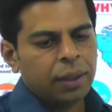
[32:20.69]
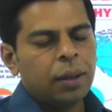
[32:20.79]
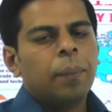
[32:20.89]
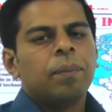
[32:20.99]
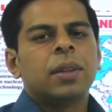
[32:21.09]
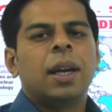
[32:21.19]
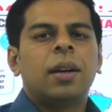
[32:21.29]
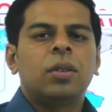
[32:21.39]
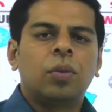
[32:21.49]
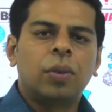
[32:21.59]
that the
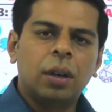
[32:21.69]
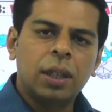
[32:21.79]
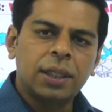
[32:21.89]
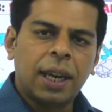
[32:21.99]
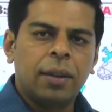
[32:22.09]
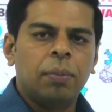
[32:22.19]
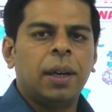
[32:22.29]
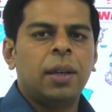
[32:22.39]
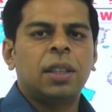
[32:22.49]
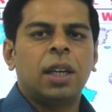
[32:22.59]
world is adamant
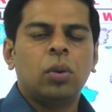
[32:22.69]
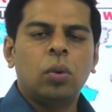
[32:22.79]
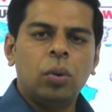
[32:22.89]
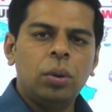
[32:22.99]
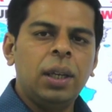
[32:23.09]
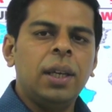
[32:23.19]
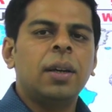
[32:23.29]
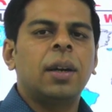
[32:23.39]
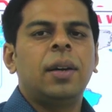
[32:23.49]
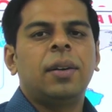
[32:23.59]
that only
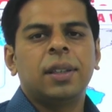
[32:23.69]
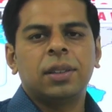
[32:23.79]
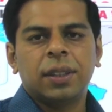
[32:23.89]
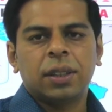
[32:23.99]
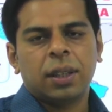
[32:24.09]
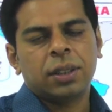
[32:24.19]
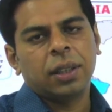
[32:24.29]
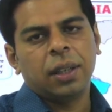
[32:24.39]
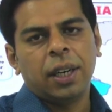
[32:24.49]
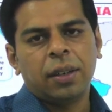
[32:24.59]
countries which are
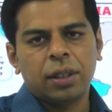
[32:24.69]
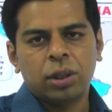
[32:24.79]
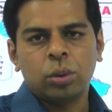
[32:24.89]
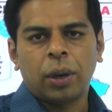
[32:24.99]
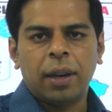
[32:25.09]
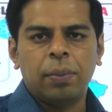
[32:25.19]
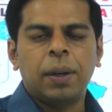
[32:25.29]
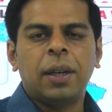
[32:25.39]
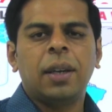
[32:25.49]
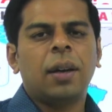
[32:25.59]
signatories to NPT
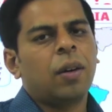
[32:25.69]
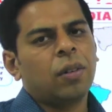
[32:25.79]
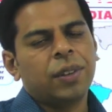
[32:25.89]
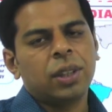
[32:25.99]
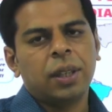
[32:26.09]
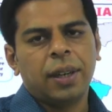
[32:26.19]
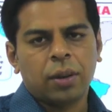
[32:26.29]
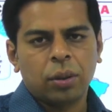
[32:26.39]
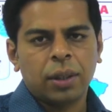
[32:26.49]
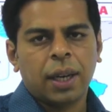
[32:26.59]
are officially
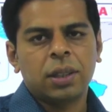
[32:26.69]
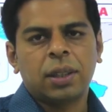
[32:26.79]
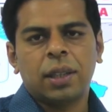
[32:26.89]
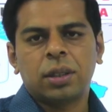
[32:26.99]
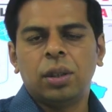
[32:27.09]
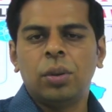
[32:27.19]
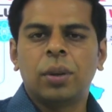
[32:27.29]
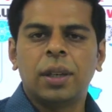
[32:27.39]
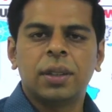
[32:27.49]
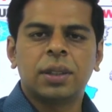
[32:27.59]
recognized as nuclear
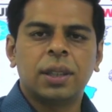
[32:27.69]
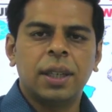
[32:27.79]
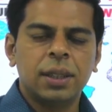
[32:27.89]
states,